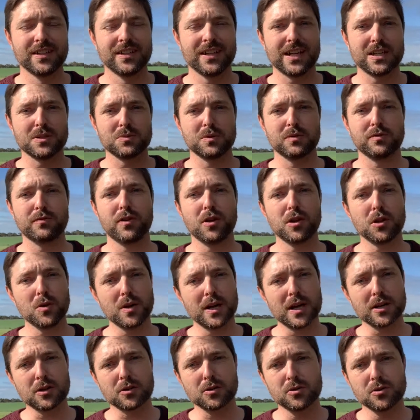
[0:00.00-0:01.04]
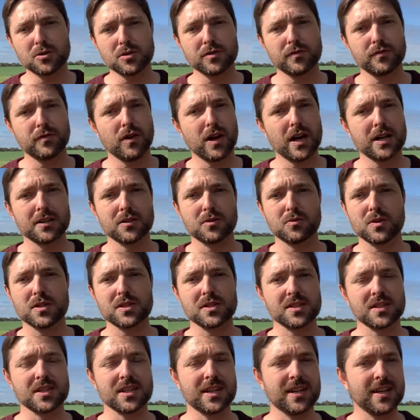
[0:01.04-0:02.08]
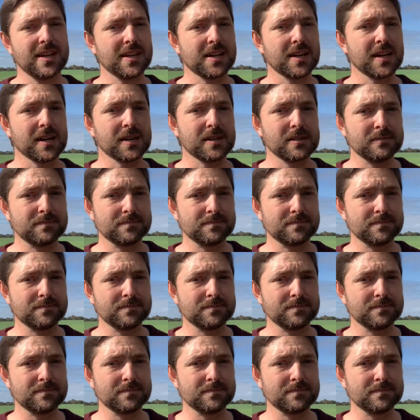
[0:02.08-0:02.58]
as we follow our crucified and risen King.